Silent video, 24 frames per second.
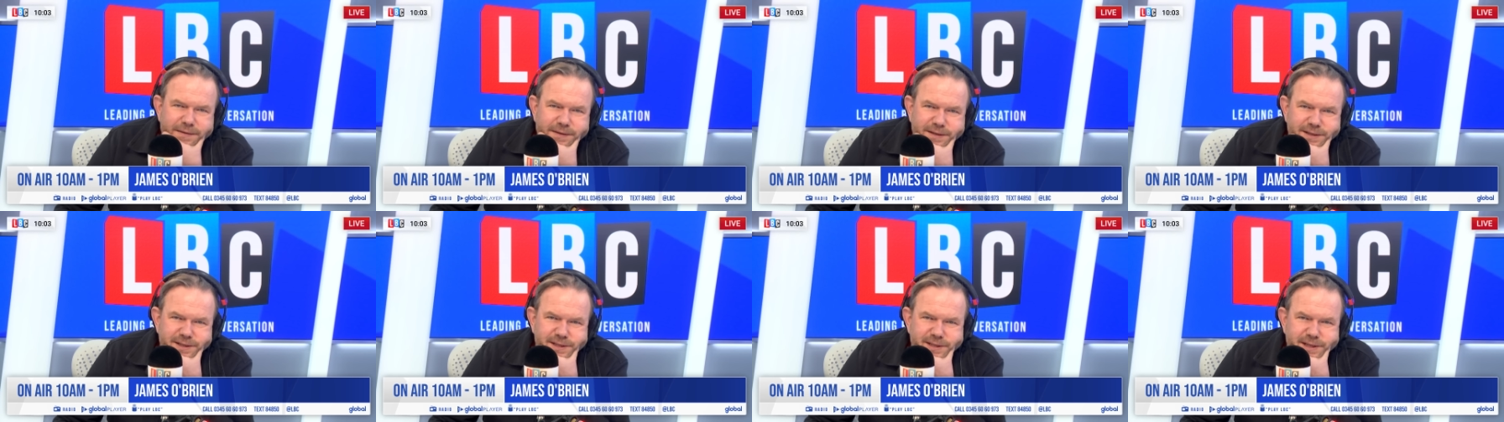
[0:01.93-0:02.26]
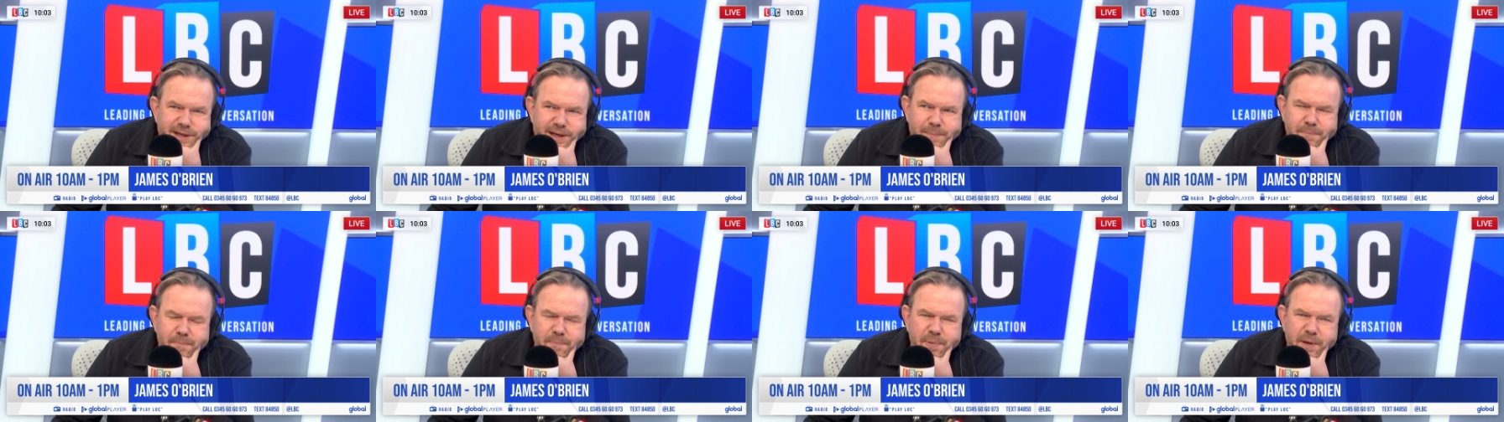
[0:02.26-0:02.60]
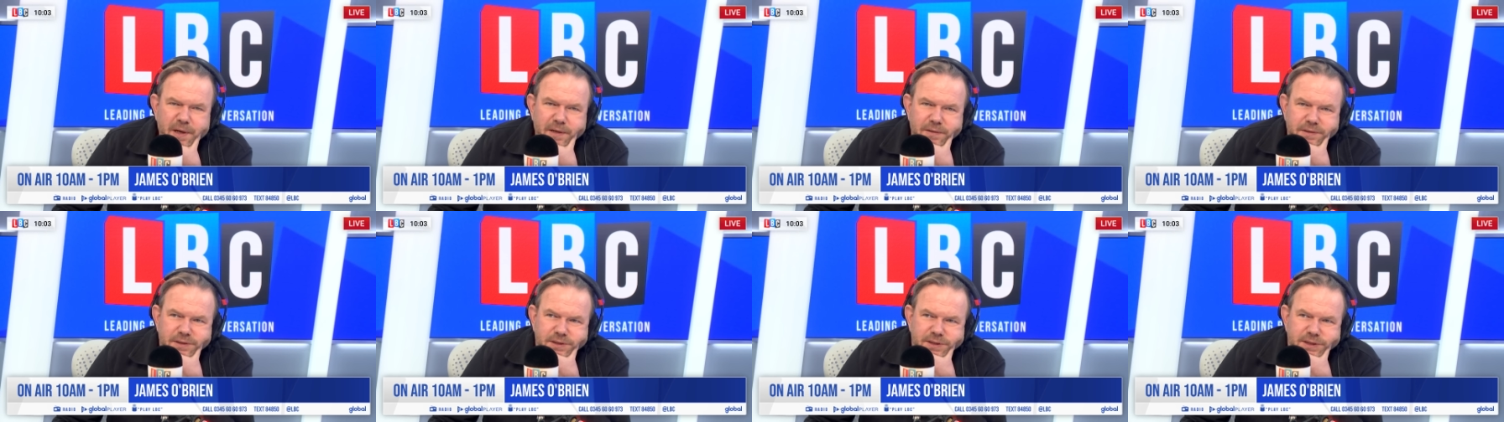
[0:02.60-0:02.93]
this
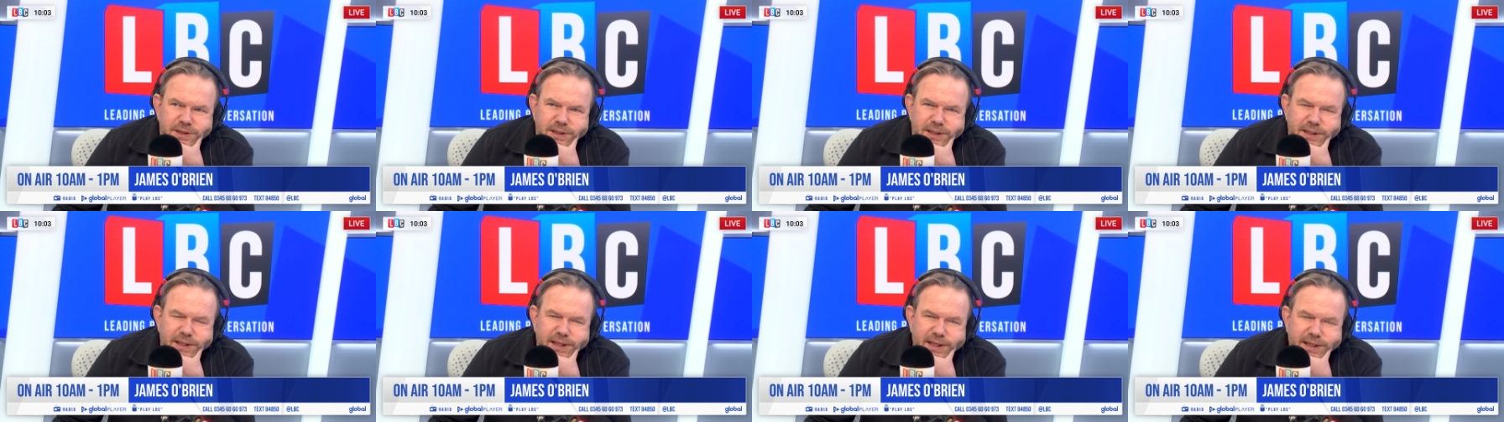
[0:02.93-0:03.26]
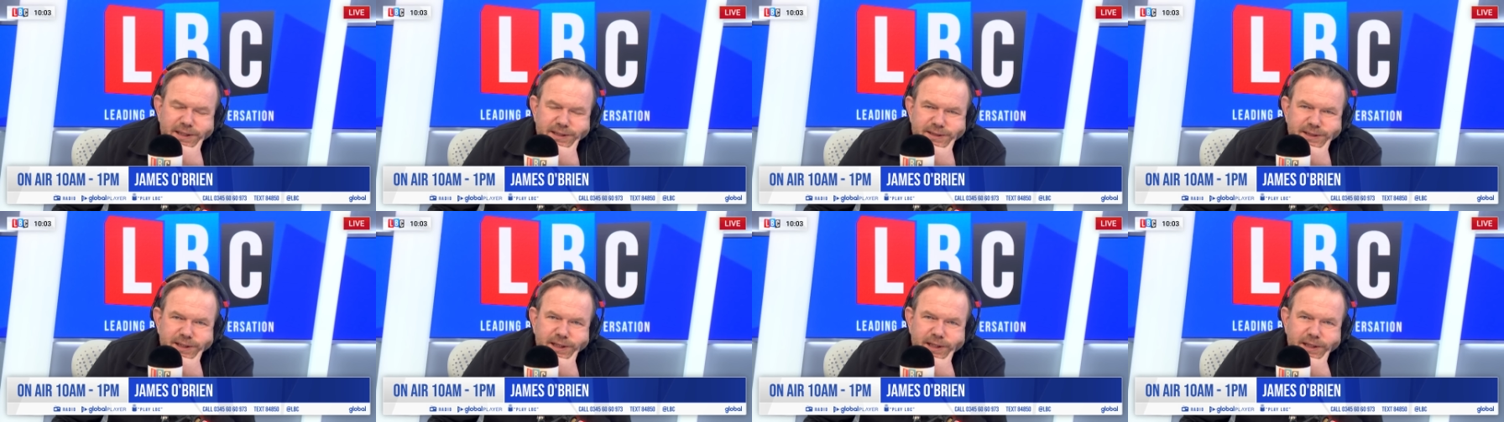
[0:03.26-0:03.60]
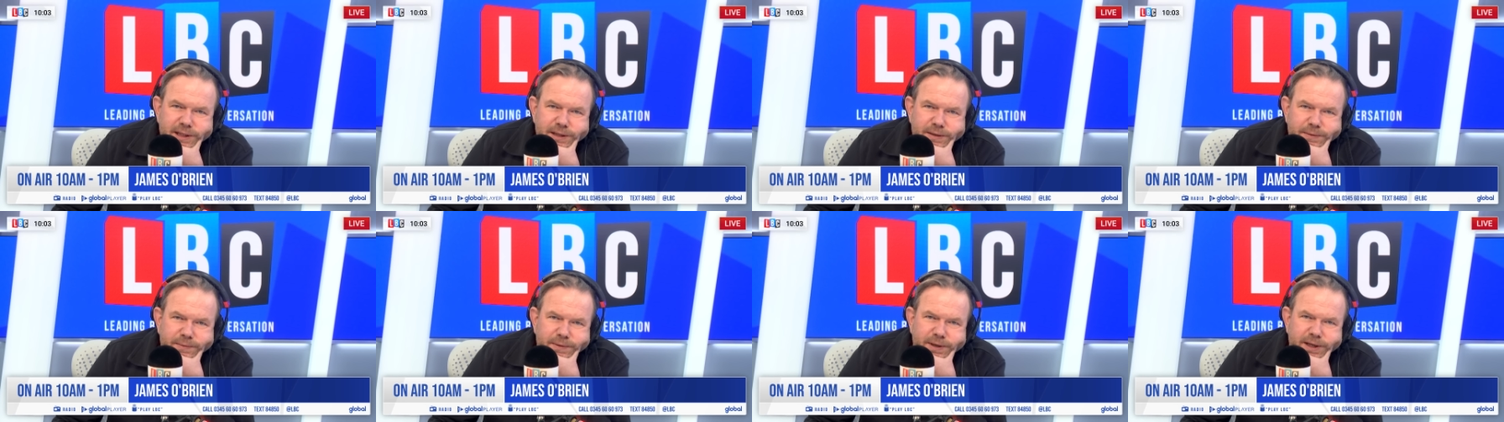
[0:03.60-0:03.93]
impulse that kicks
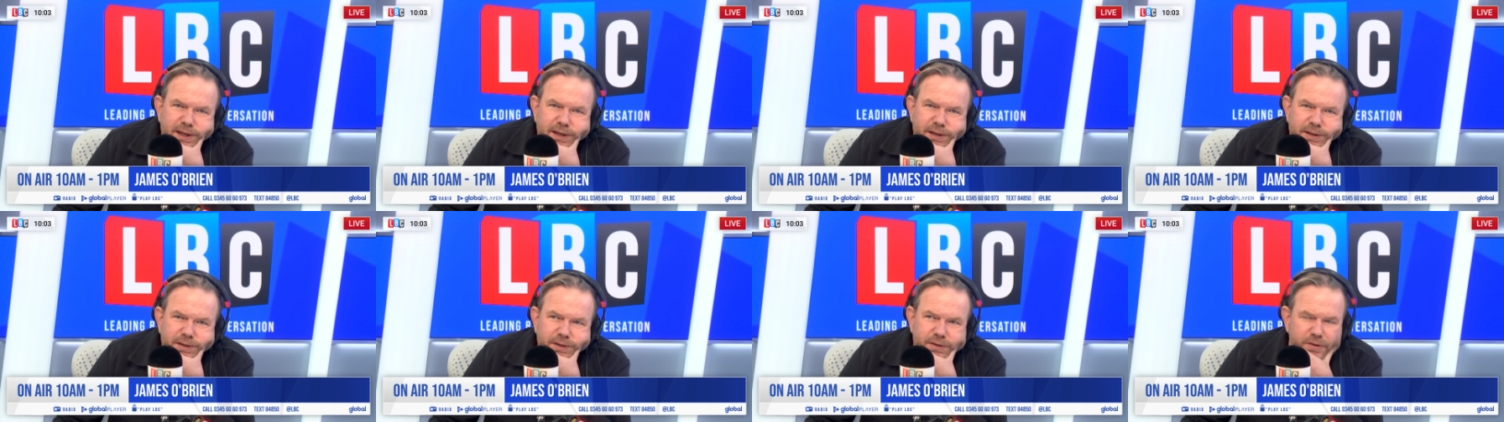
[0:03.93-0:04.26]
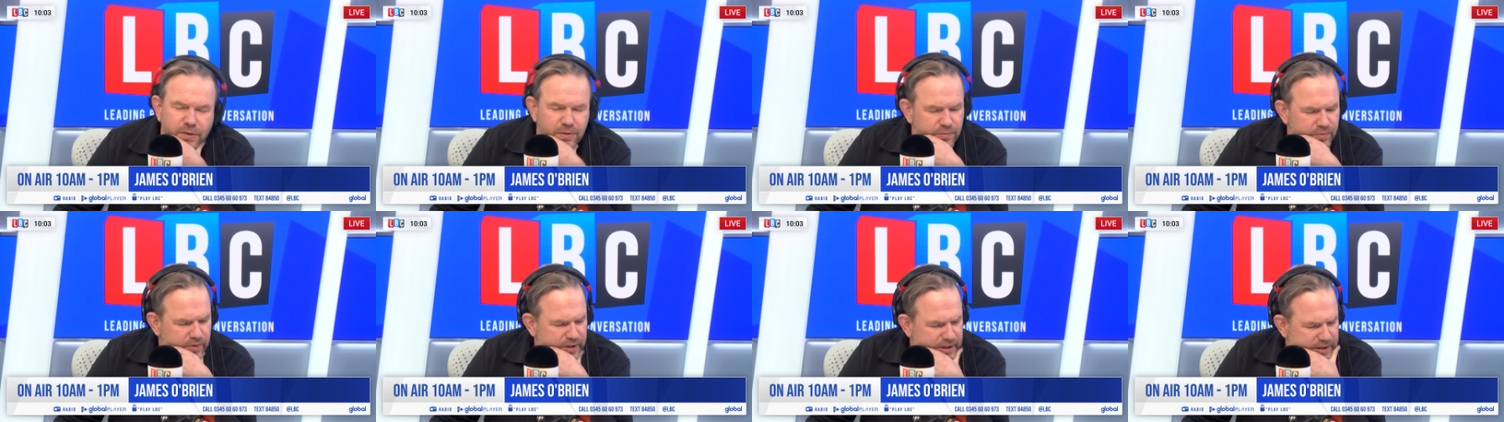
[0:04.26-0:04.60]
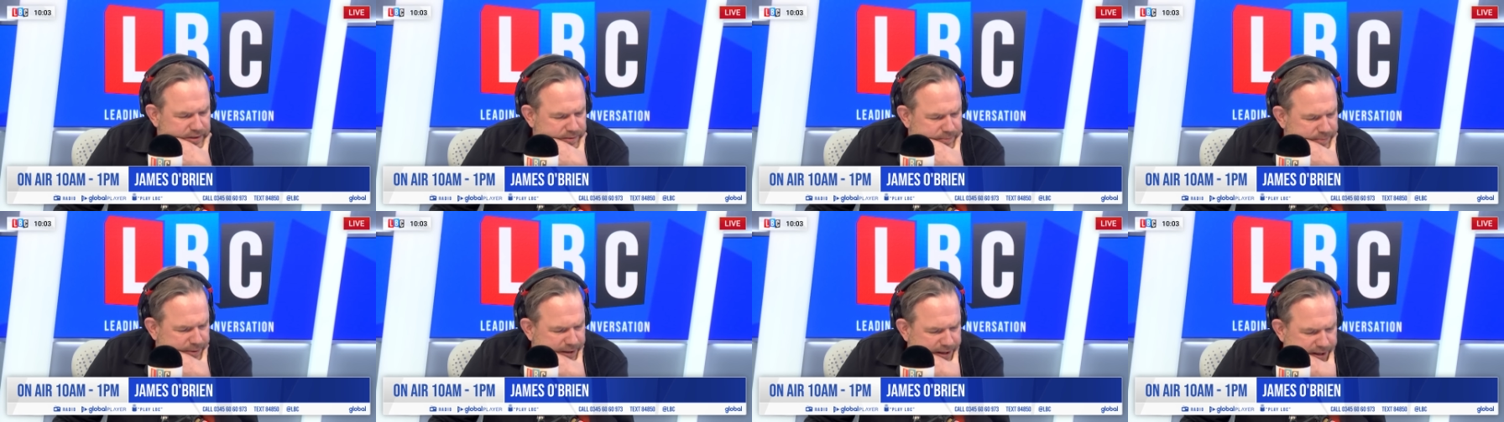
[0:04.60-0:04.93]
in when you
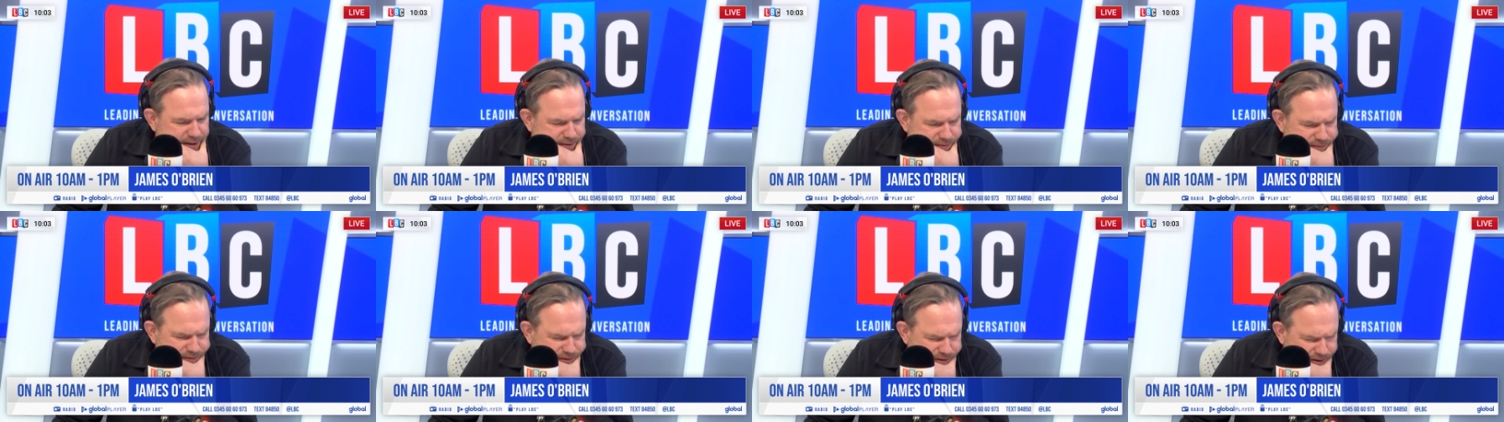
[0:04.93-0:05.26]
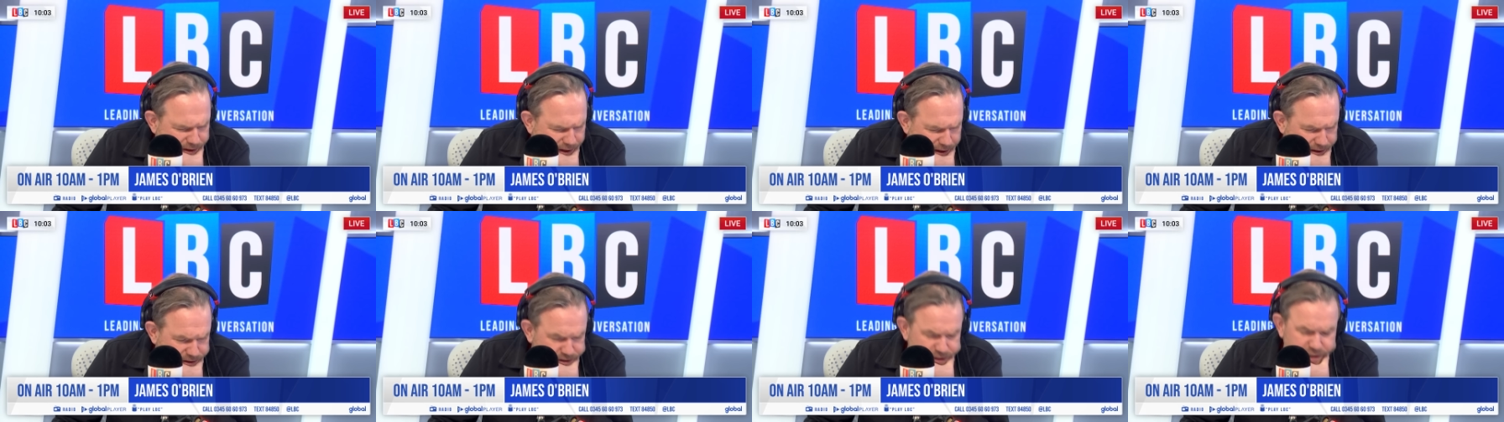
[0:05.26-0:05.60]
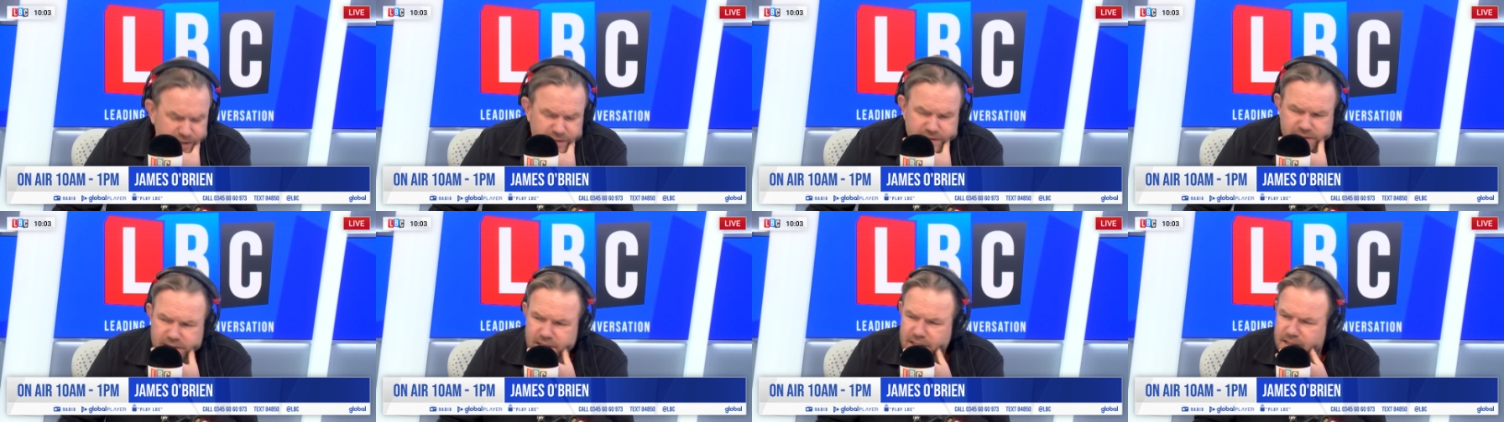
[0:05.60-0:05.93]
read about uh,
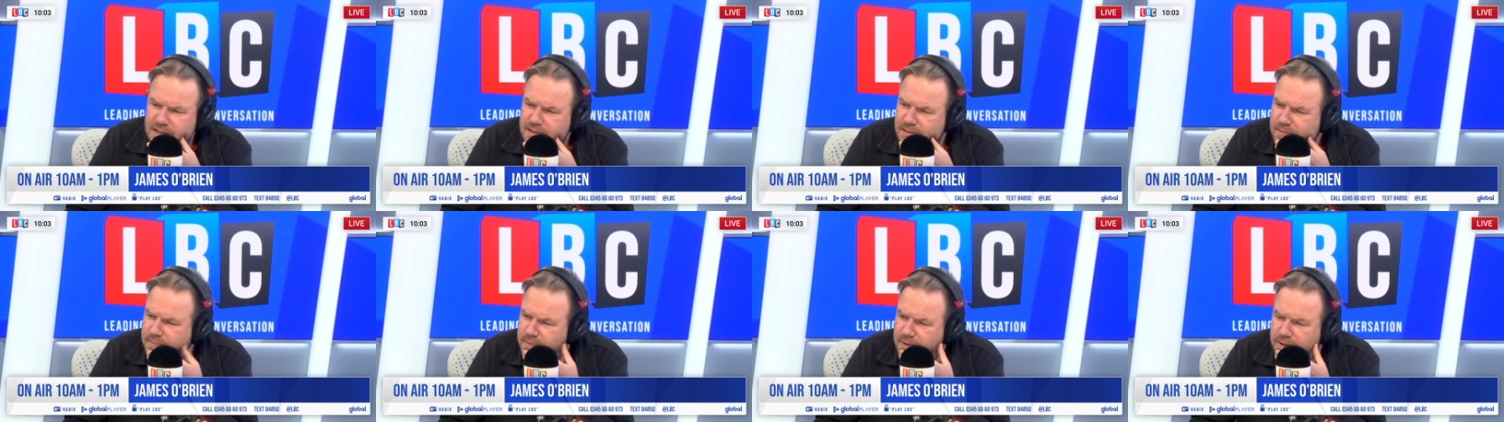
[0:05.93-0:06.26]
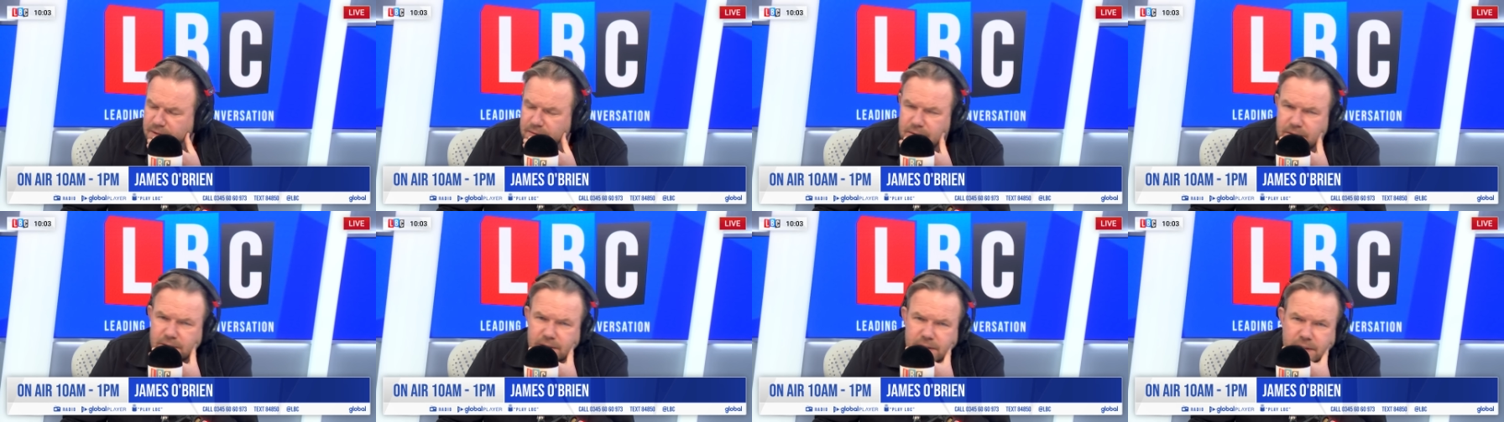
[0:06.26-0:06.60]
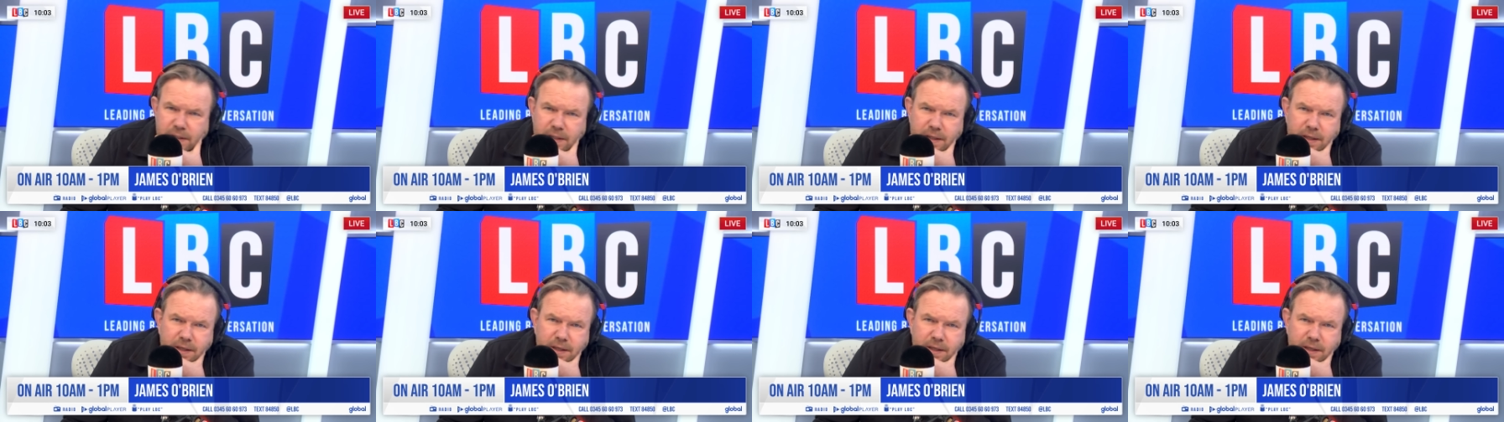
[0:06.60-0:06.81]
child sex abuse,